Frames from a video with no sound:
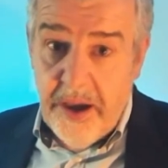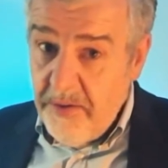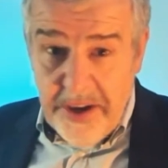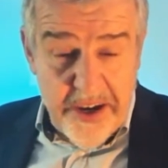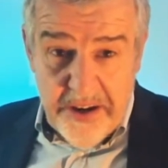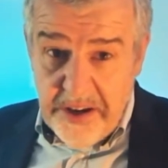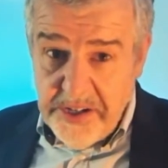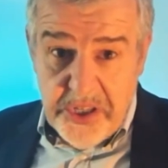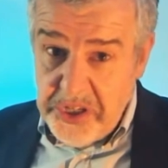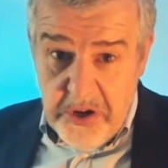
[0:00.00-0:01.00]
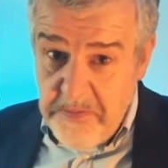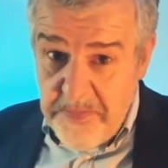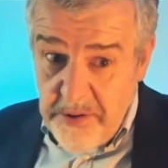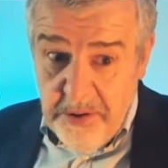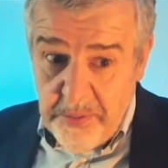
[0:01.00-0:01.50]
I recognize too,
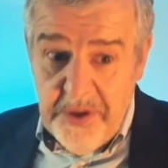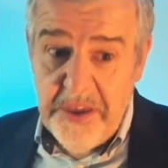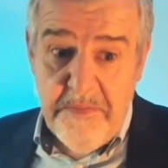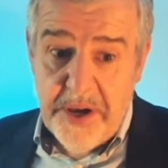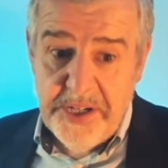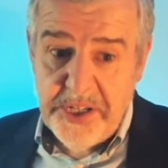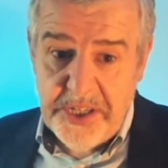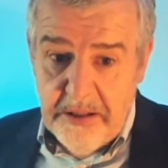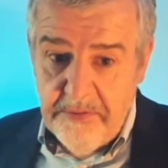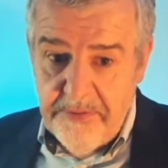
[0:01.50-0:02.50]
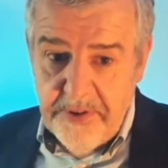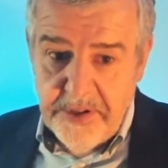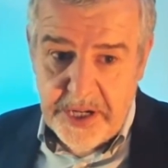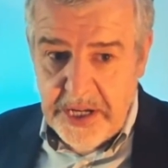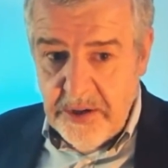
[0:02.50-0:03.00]
both within myself
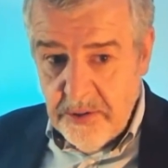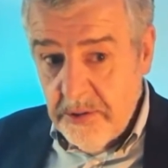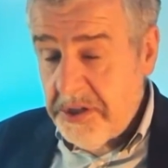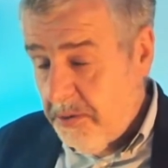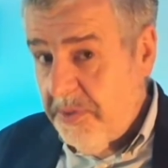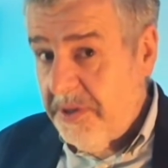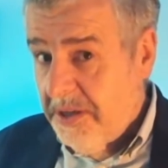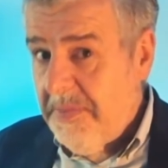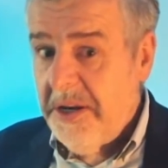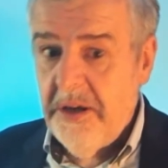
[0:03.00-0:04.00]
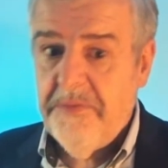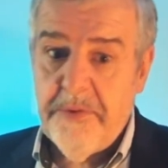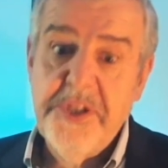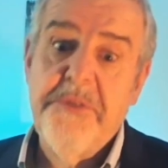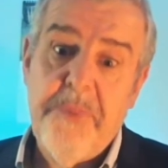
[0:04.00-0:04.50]
and also within many of
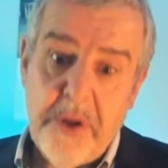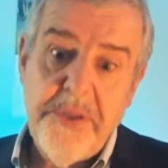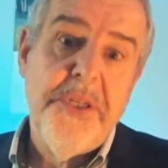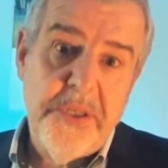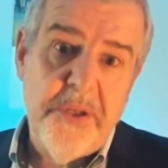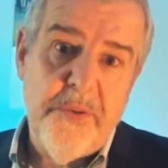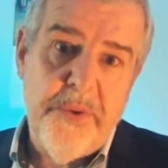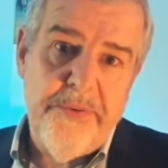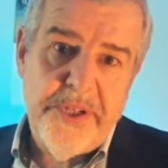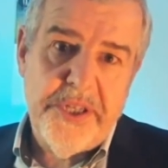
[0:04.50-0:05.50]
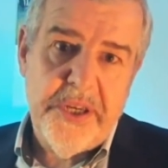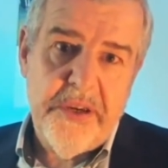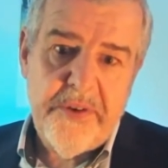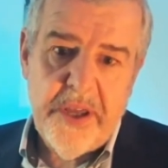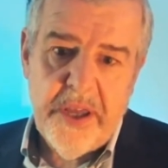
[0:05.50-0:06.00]
the responses that we
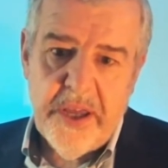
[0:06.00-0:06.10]
received,